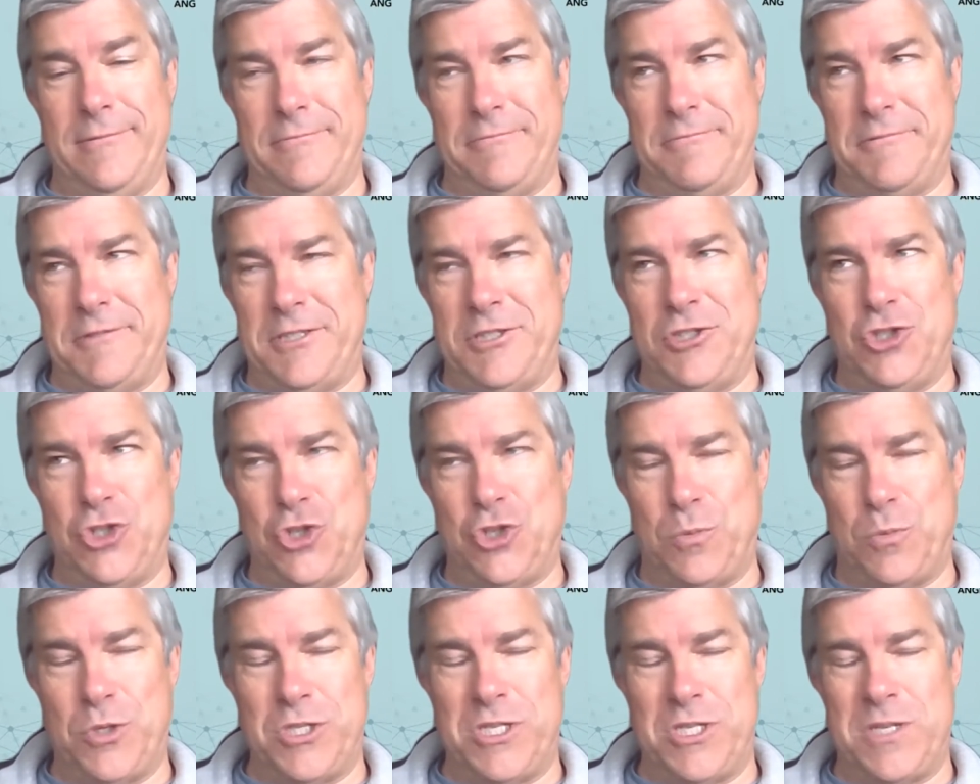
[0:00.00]

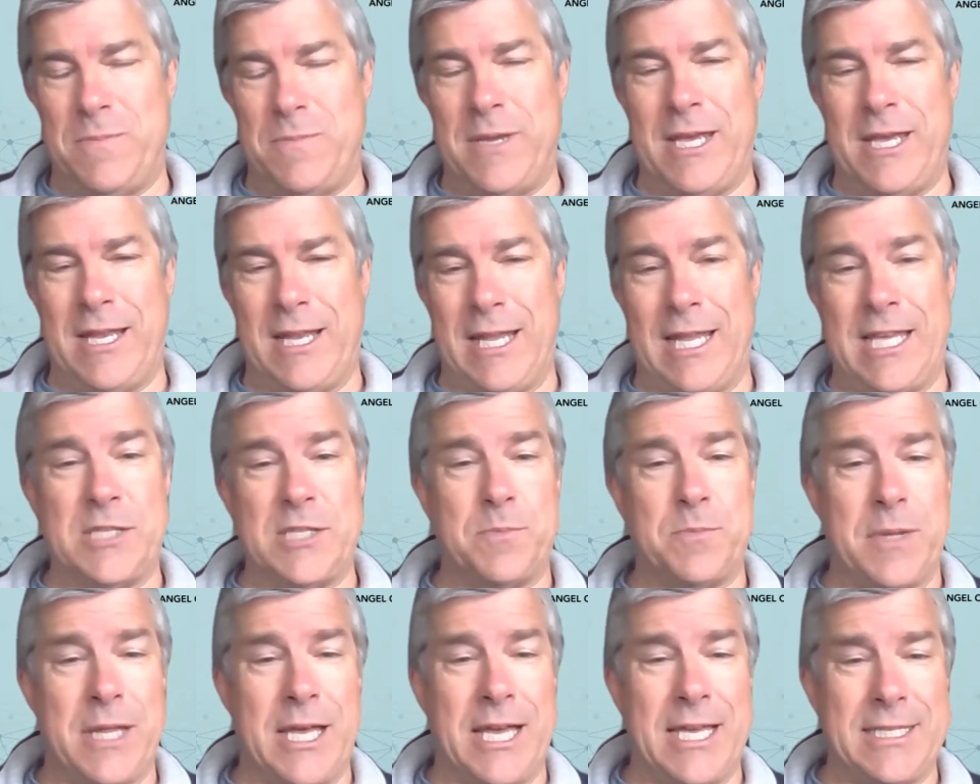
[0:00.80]
consumers demand less
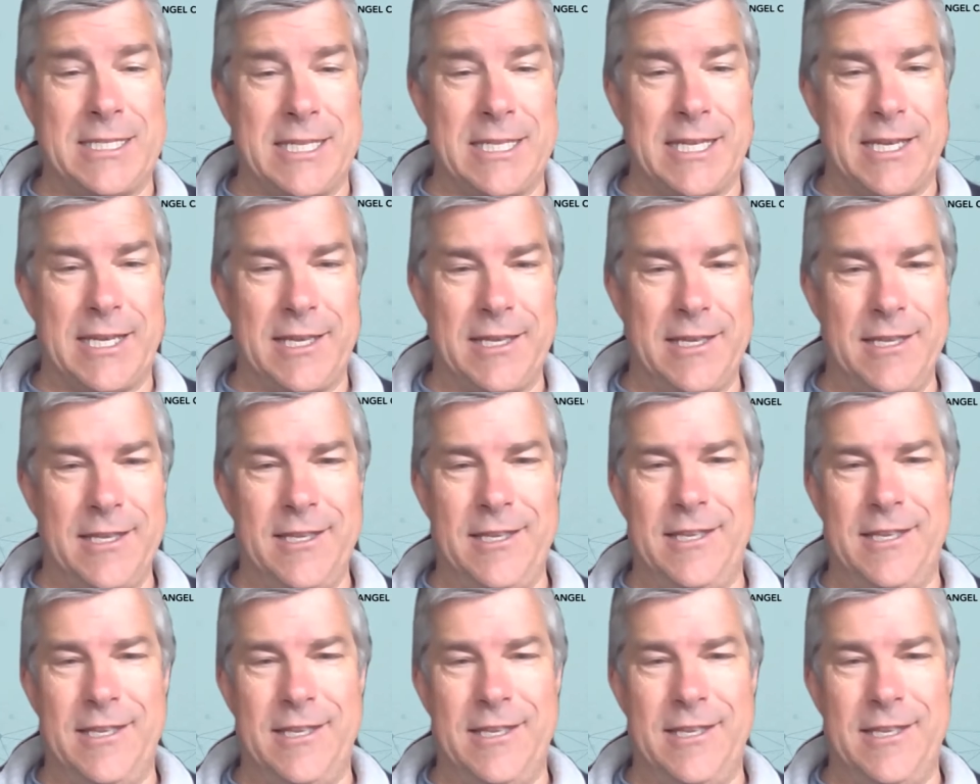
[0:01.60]
plastic,